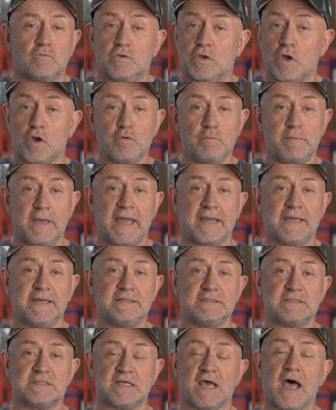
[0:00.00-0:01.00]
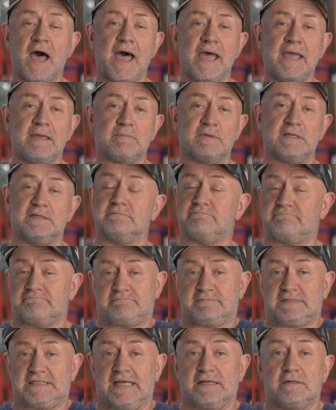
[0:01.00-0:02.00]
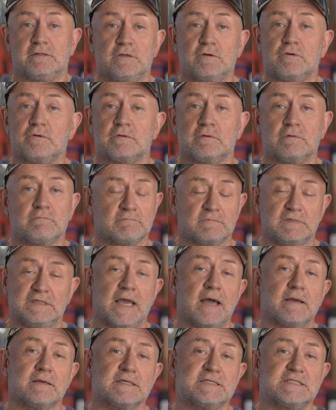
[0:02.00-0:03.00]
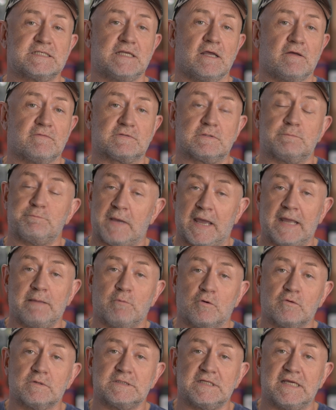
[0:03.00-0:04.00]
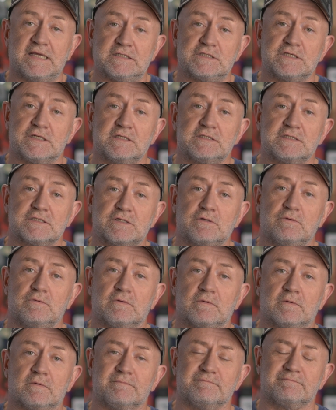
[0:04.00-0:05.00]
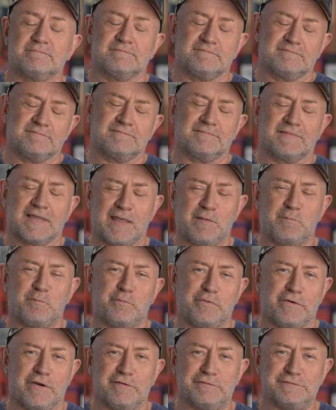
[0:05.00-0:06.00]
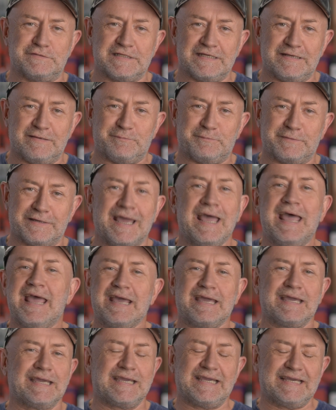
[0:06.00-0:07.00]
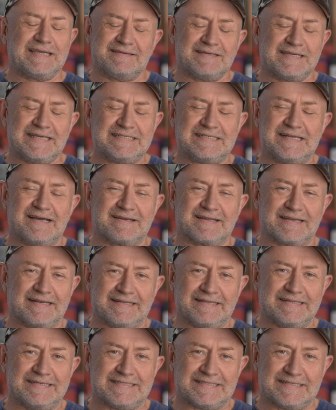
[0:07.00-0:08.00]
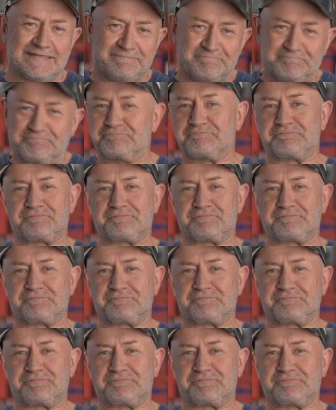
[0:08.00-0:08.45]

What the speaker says: go back in time and tell your younger self to pay more attention at school. Pro tip. He's not going to listen.